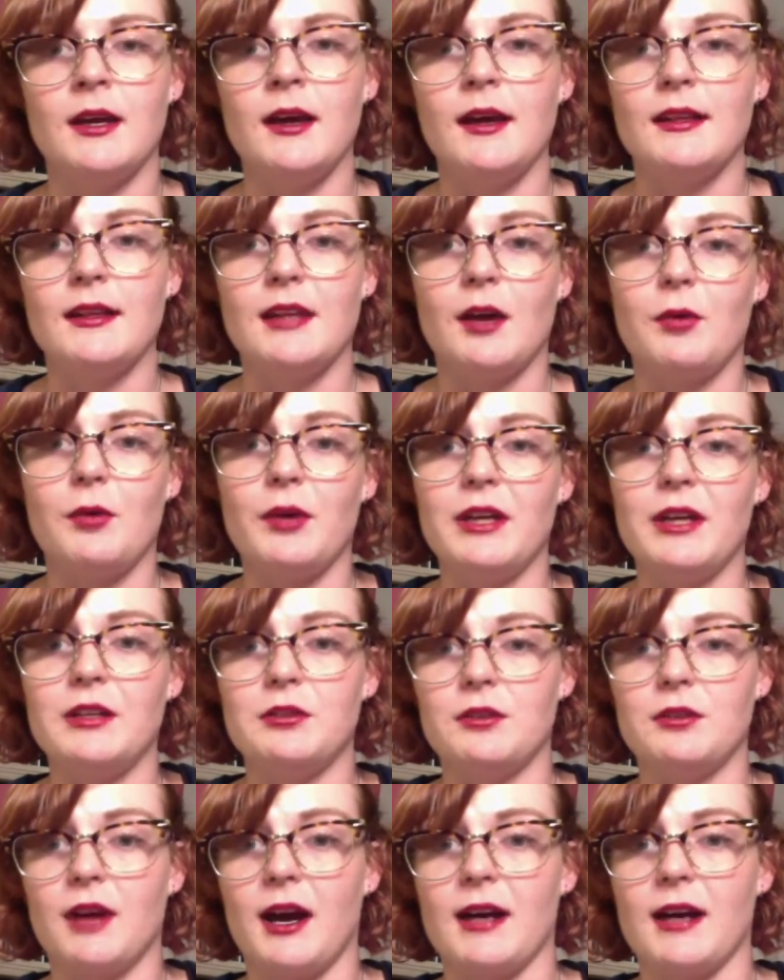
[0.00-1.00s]
That way
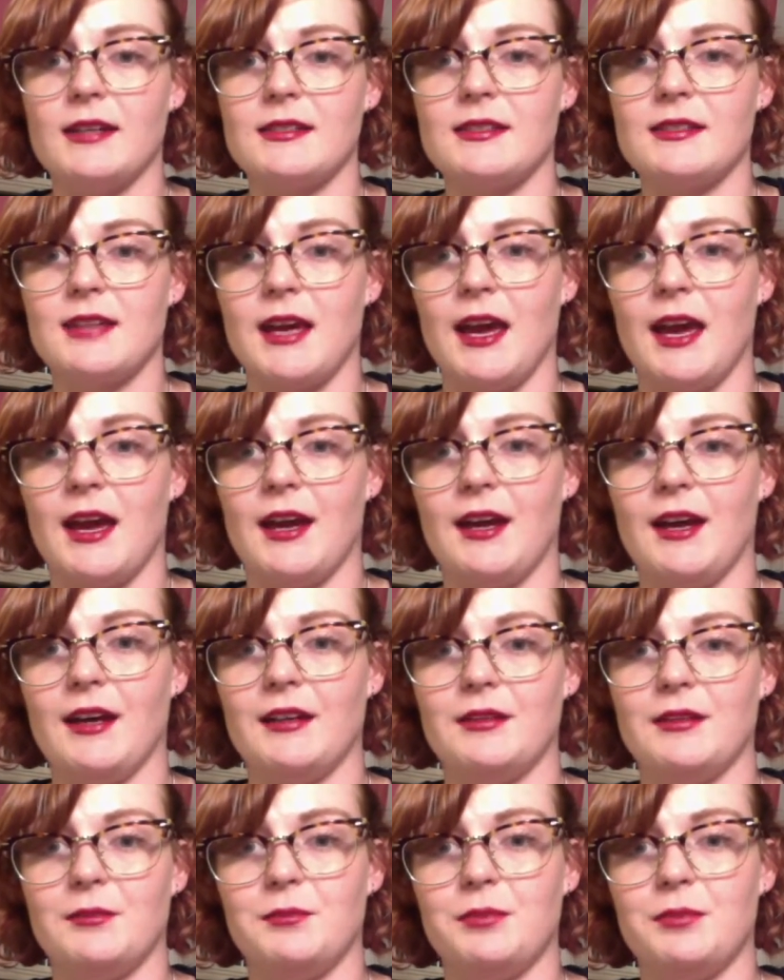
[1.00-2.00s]
you guys
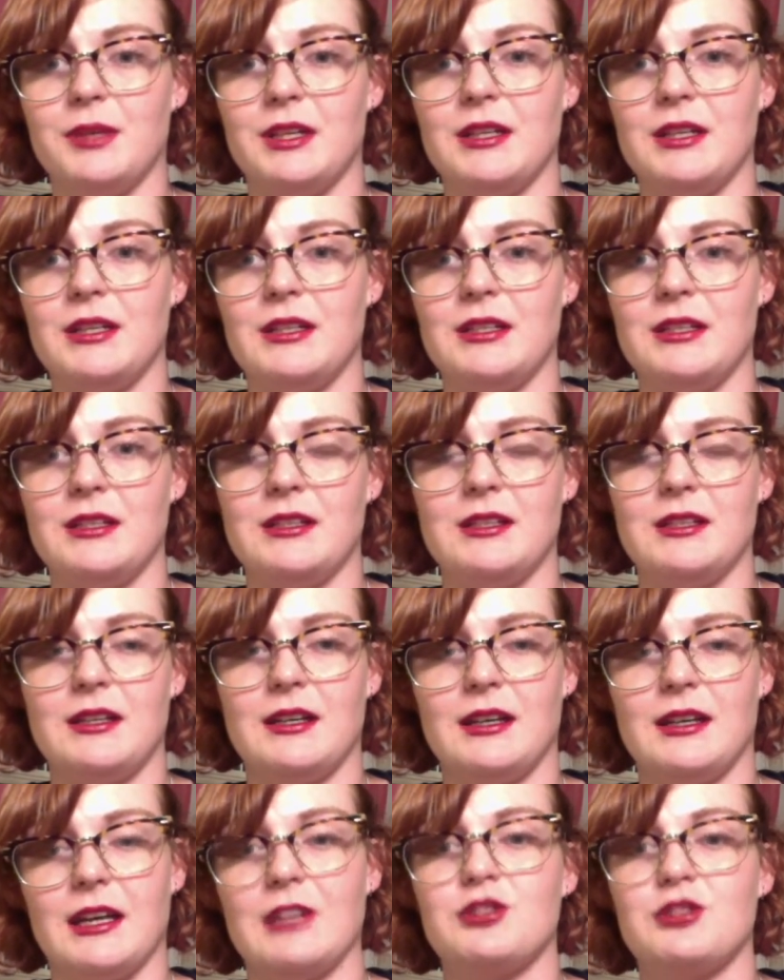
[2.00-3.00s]
can be
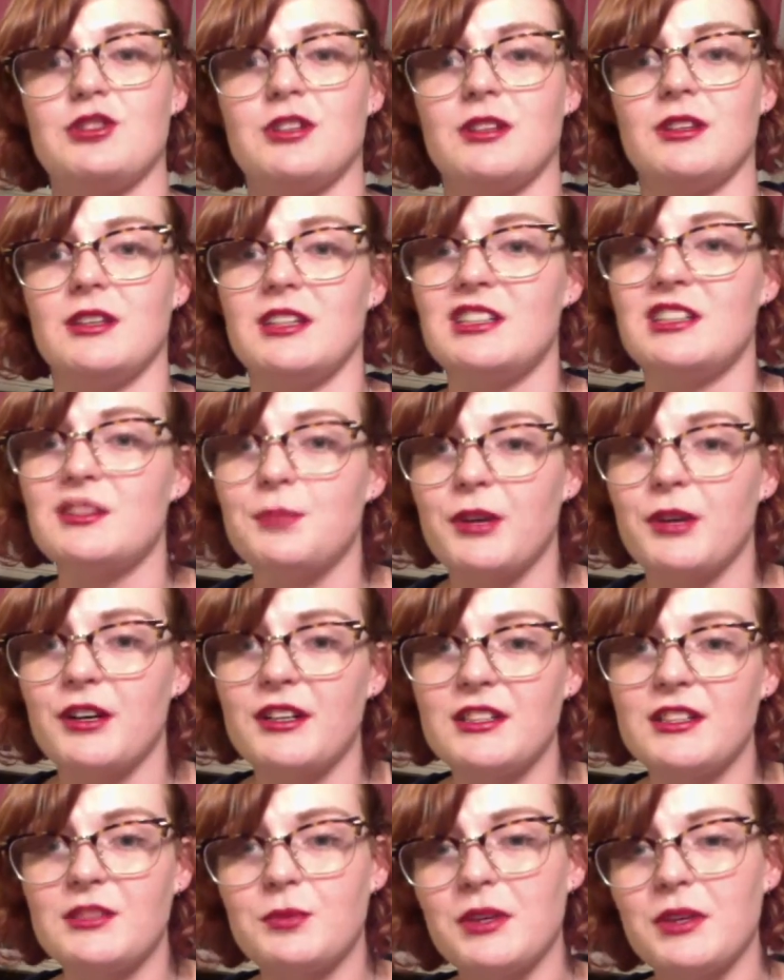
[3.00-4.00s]
engaged in the
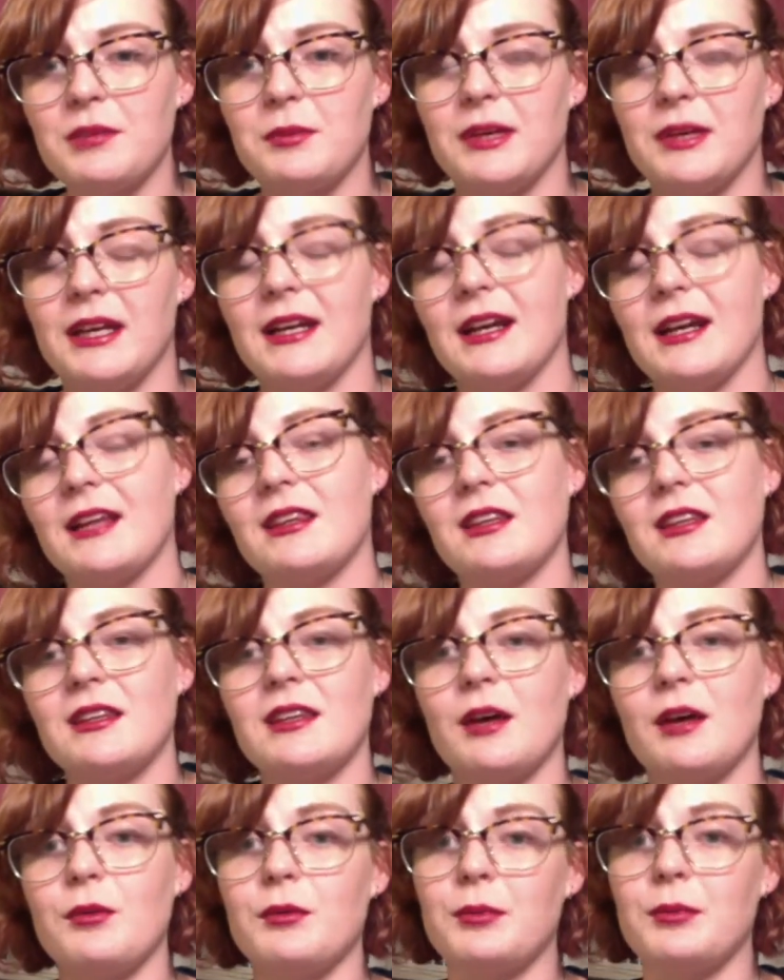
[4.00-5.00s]
experience with me, and I think
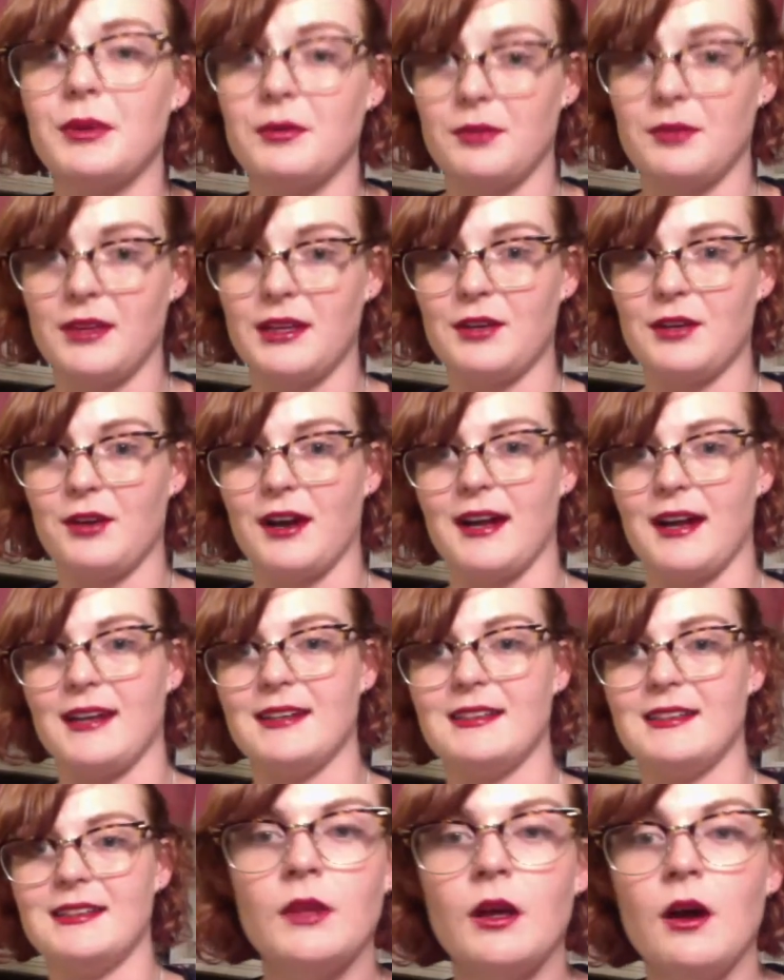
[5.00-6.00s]
that would be really great.
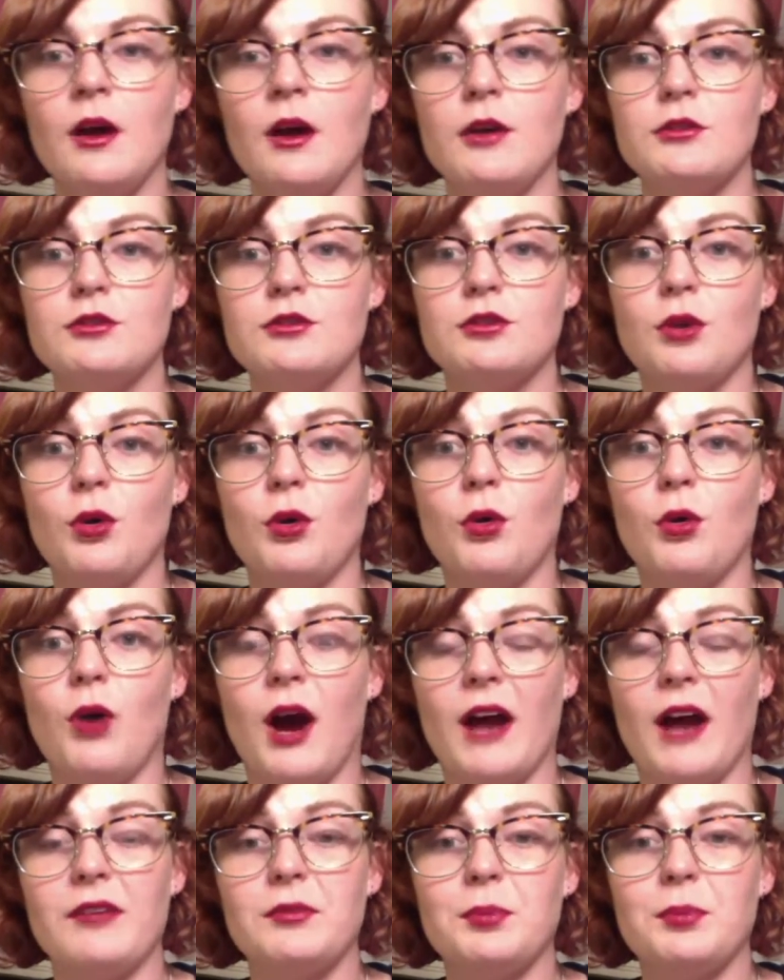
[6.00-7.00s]
So
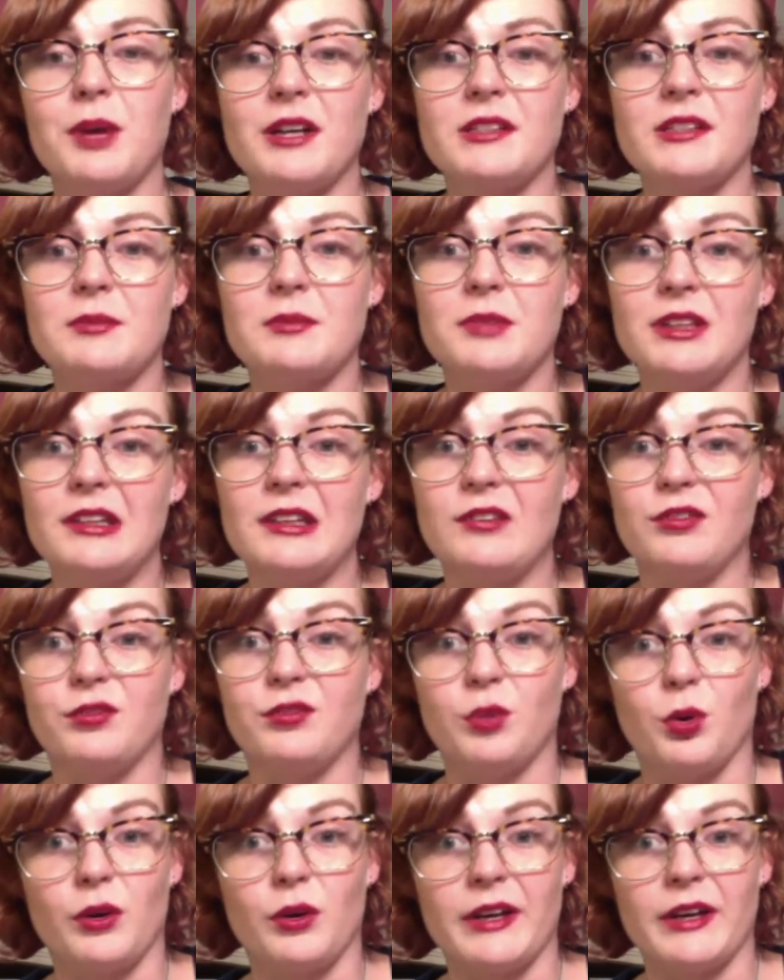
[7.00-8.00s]
I have approximately
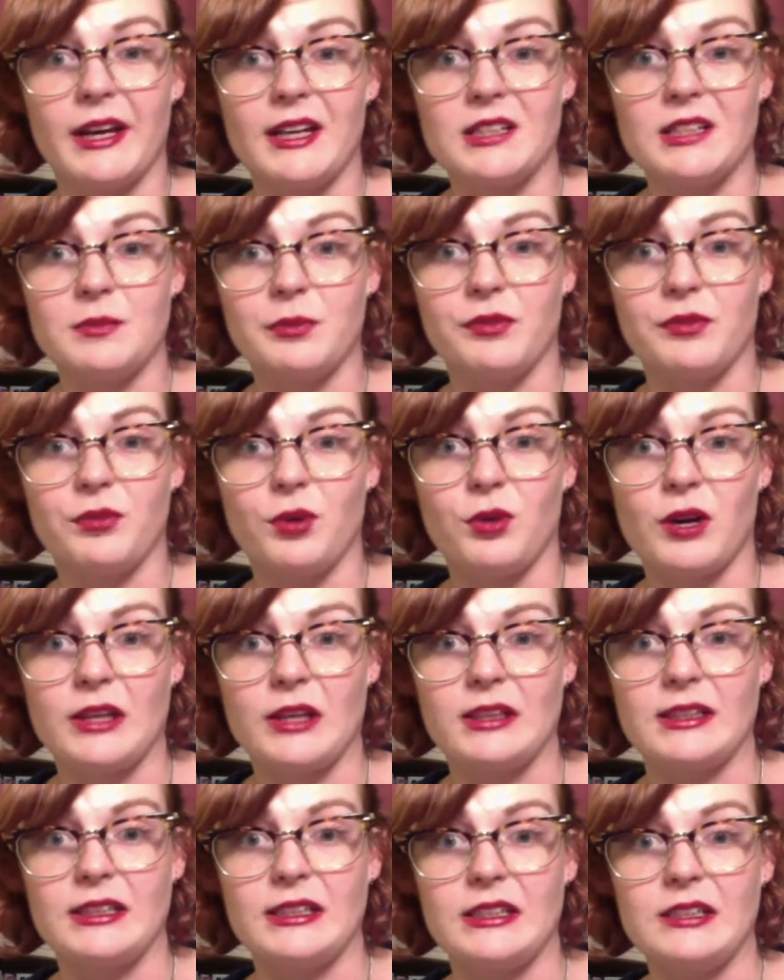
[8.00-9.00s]
4 days before I
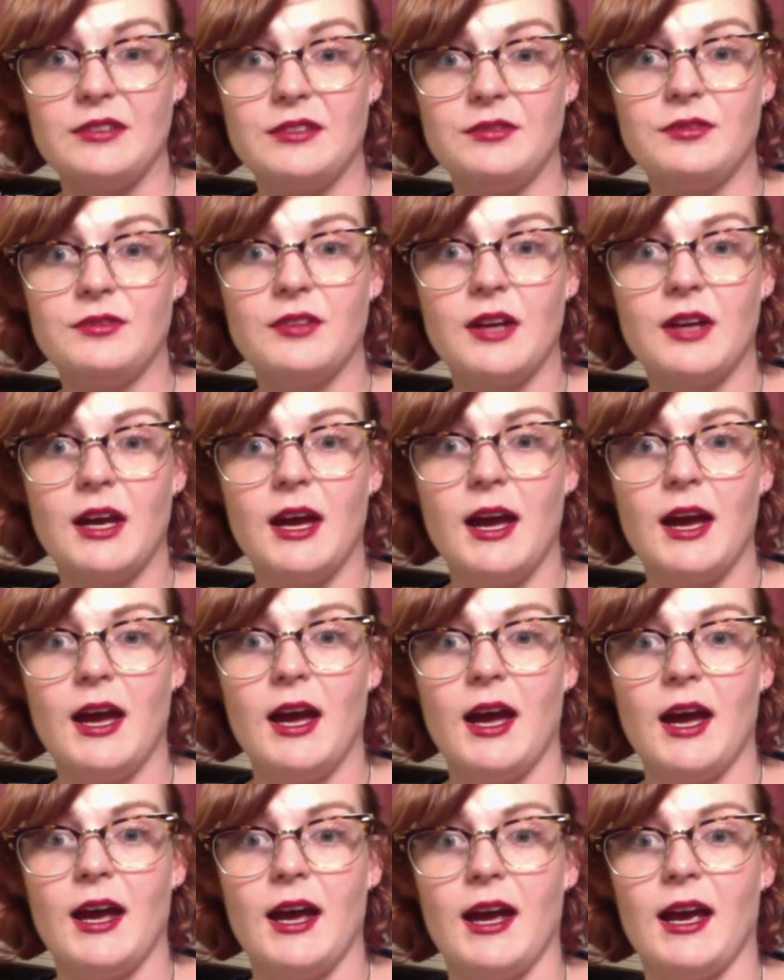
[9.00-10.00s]
leave,
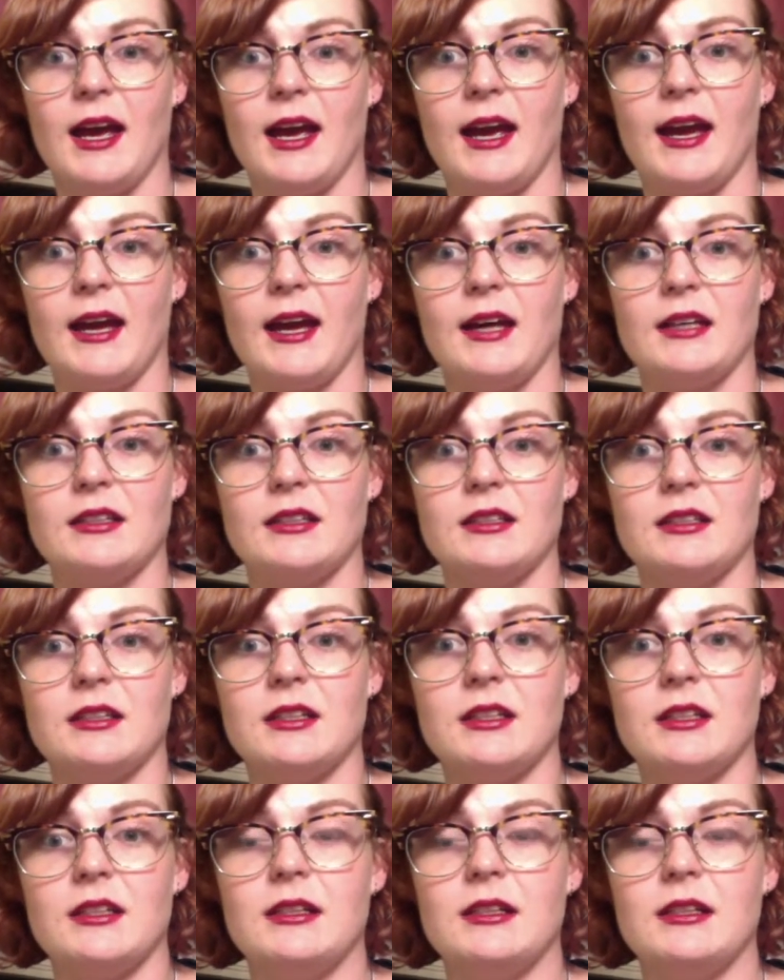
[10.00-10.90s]
and